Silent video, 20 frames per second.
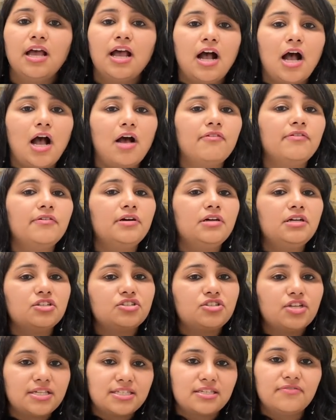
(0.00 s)
However,
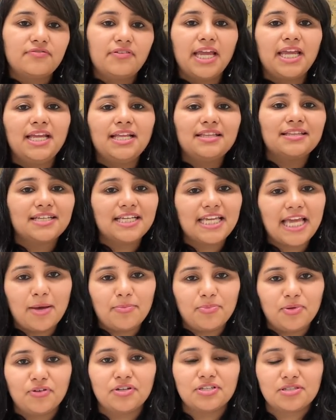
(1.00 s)
justifying the
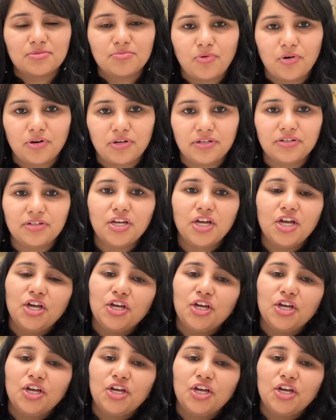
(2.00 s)
gap year is important.